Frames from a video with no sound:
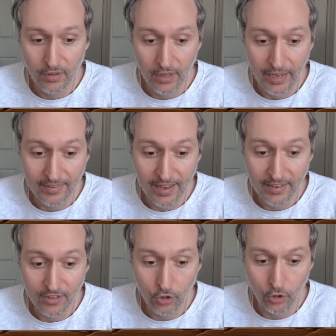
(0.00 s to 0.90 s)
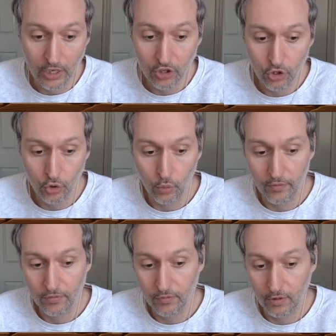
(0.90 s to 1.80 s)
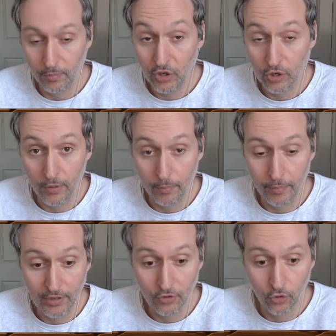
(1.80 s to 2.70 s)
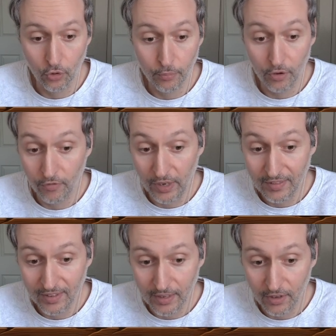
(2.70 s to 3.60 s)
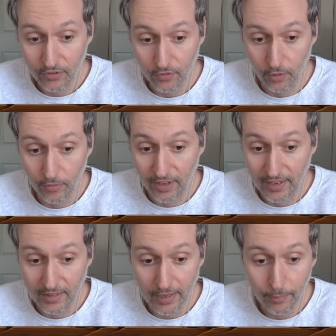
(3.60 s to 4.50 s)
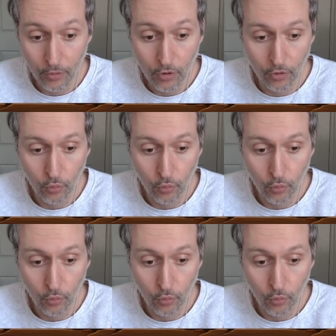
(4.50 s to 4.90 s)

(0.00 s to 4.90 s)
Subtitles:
a tactical issue with the bishop on b2 preventing us from taking that pawn.